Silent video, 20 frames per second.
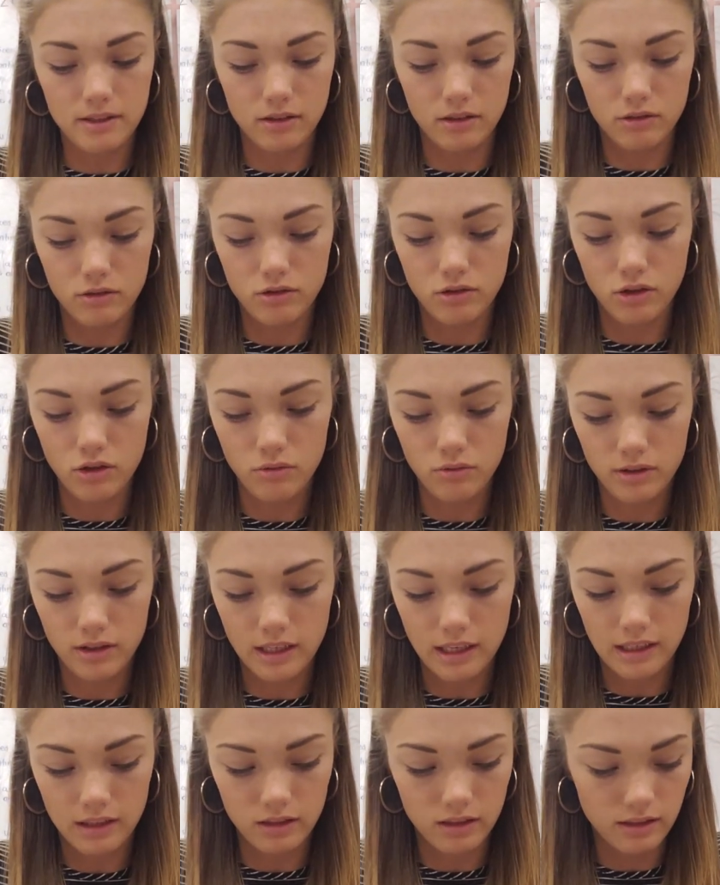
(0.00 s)
So I'll show you what
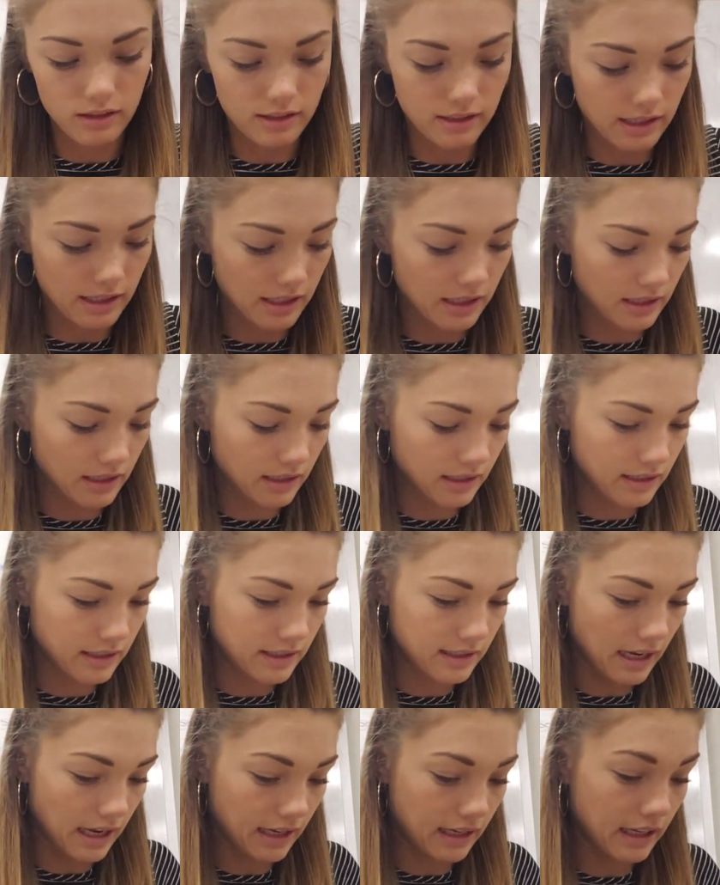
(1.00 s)
that looks like in a
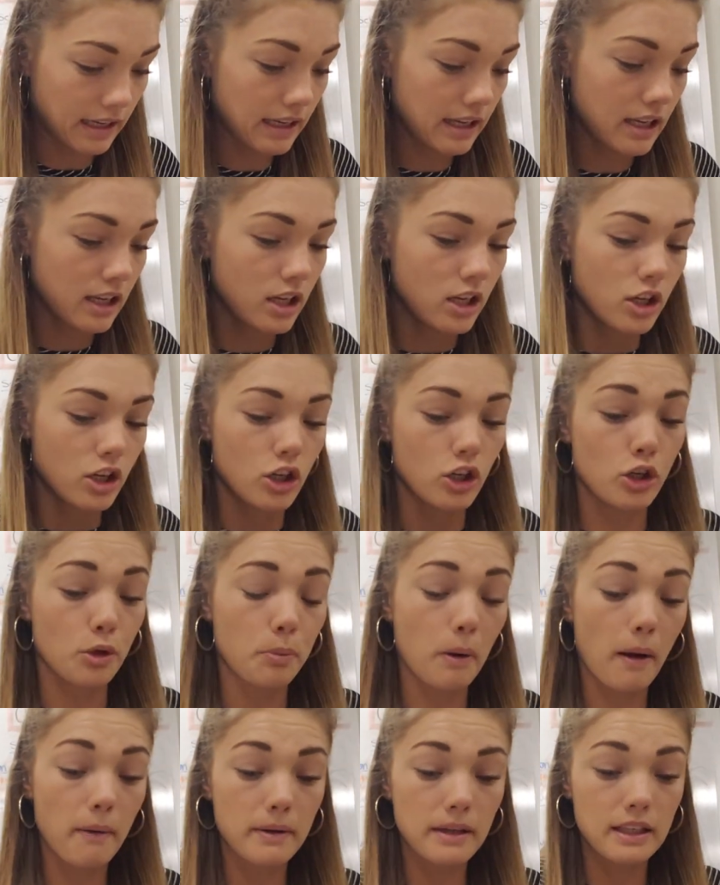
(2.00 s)
second. You're
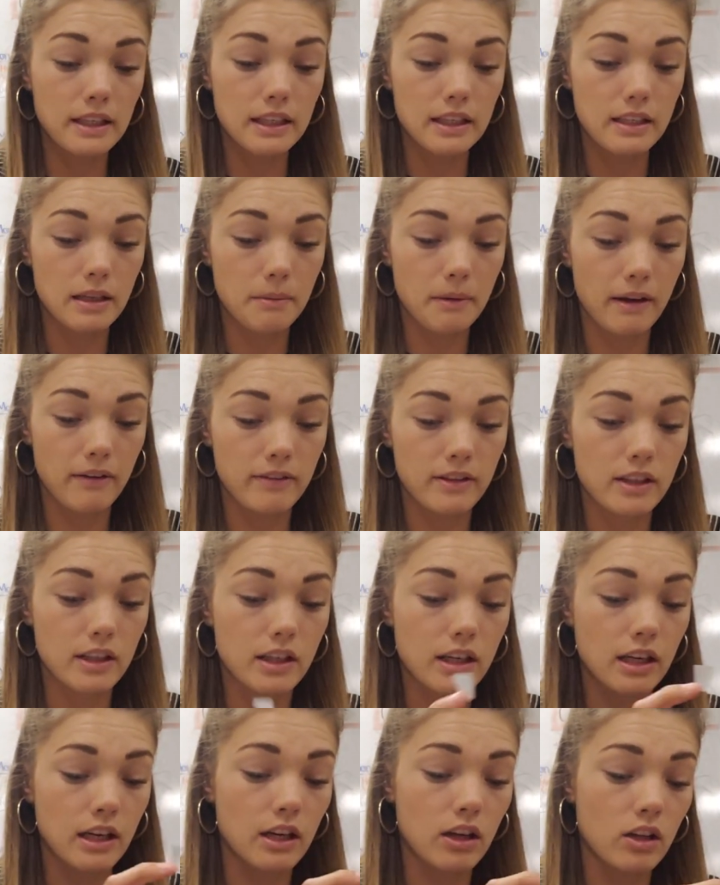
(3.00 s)
probably gonna end up having to
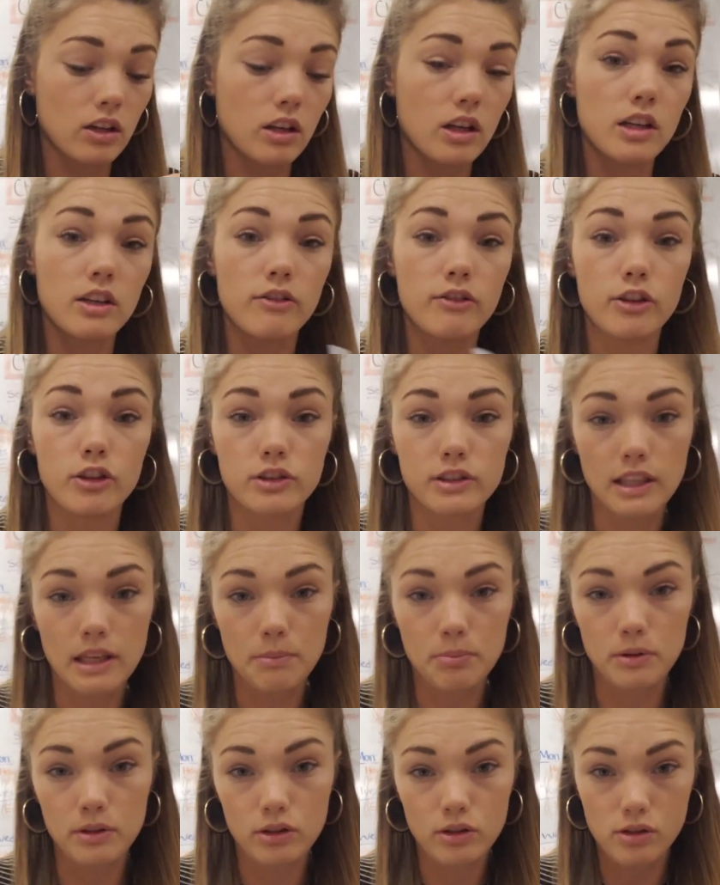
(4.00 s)
cut a lot of your
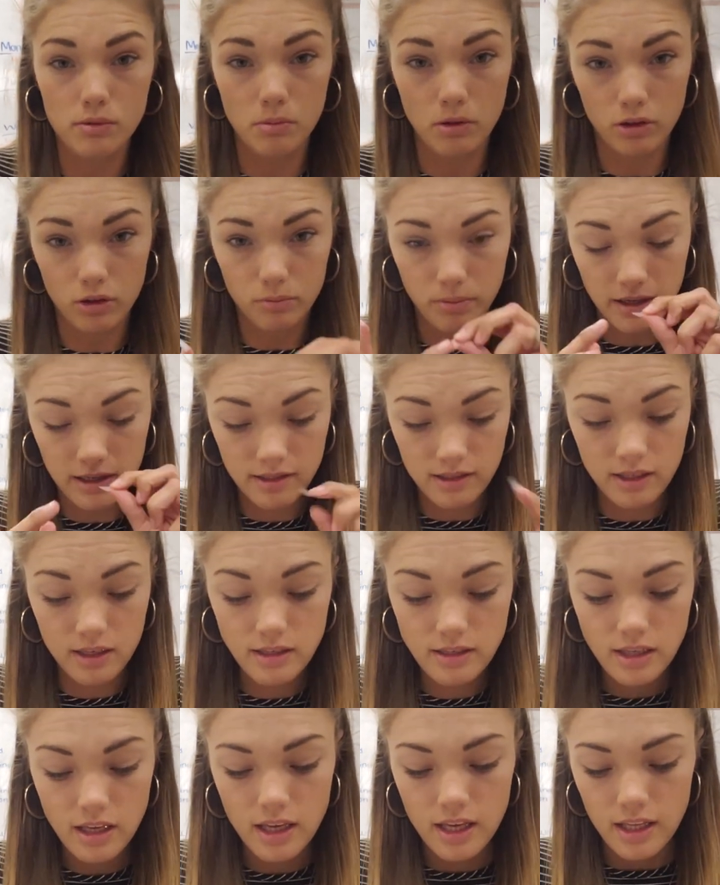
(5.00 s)
tape into smaller
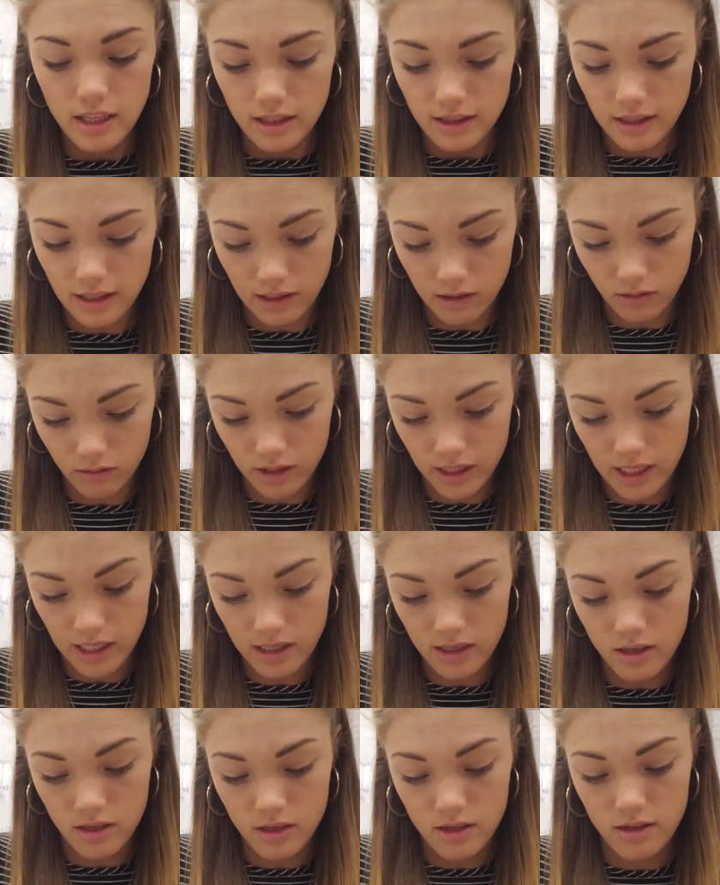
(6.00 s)
pieces. That
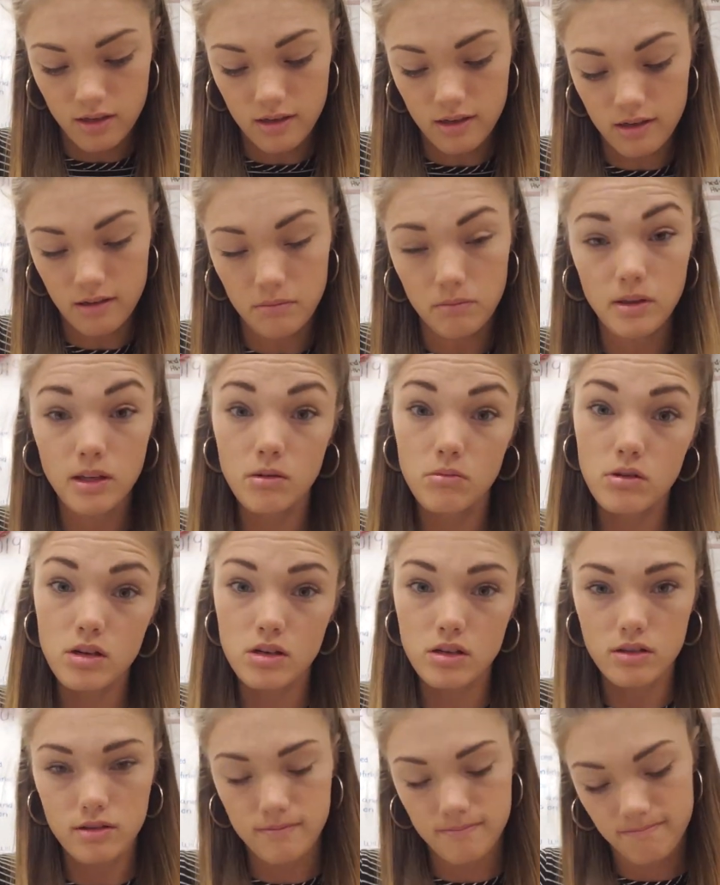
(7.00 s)
way it
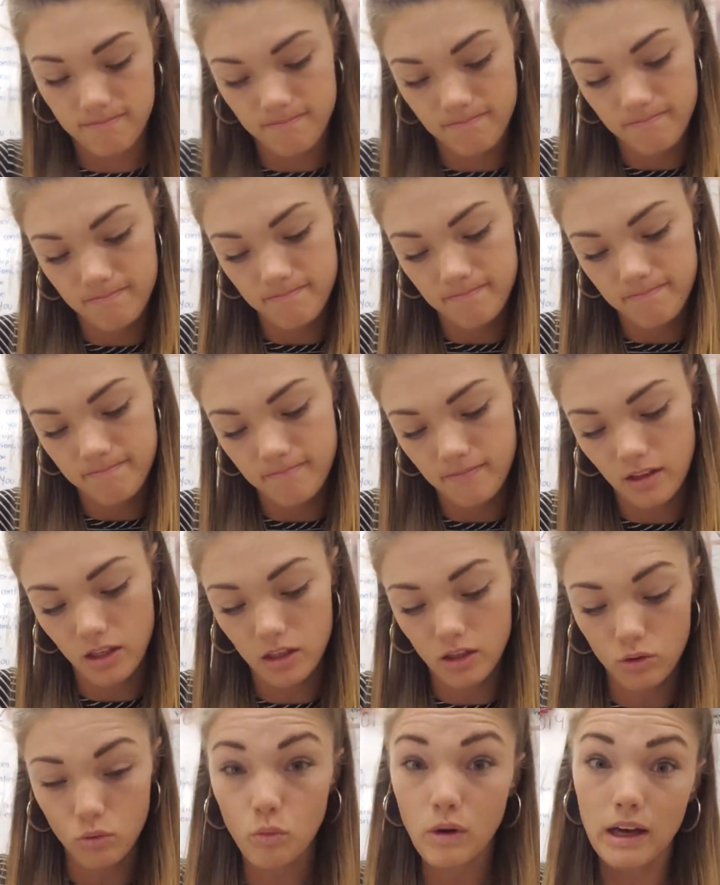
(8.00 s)
works.
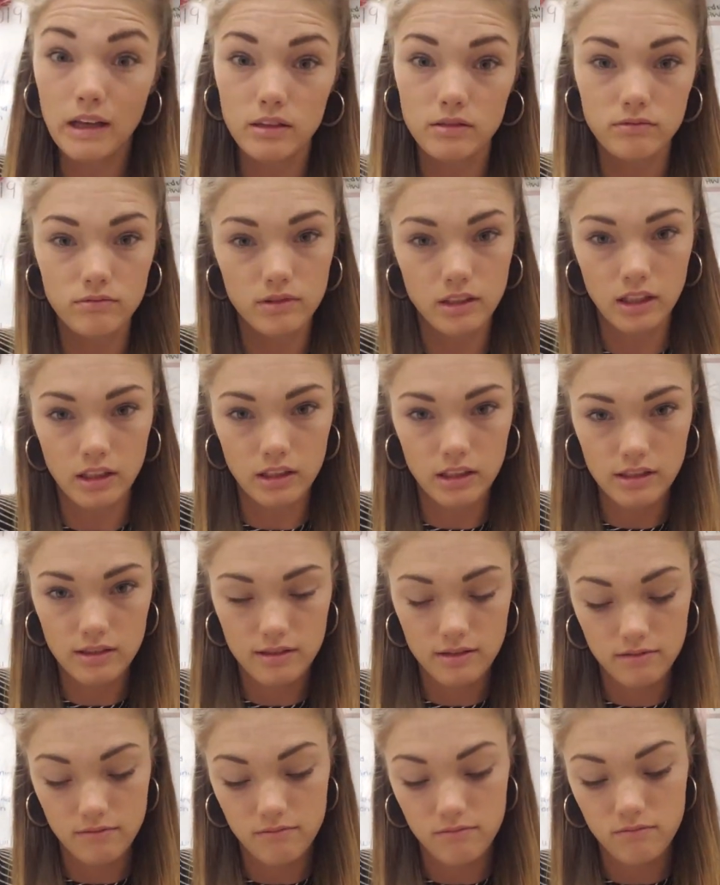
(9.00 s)
Well, at least.